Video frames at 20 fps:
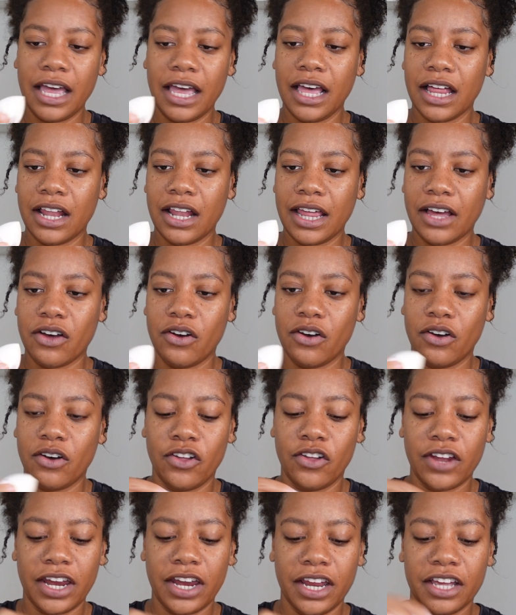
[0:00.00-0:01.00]
ain't like
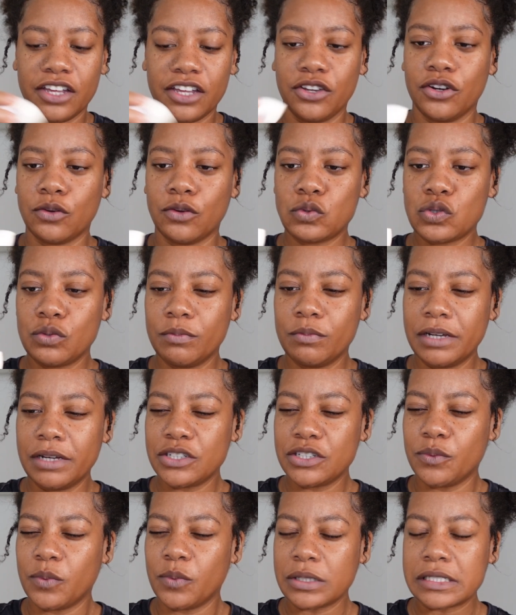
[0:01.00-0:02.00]
all like, you know, too
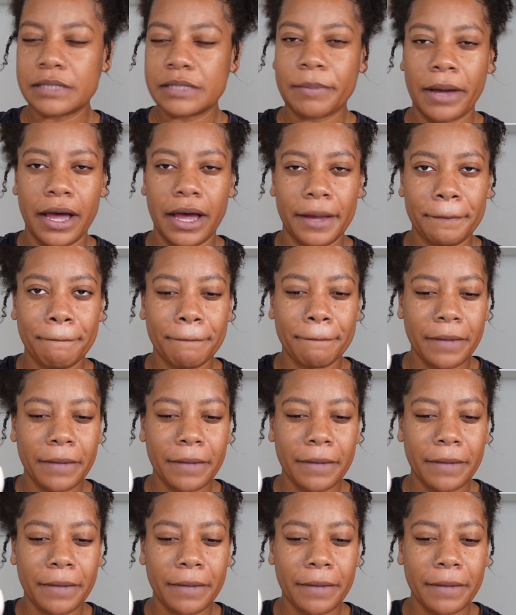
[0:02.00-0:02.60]
much in one spot?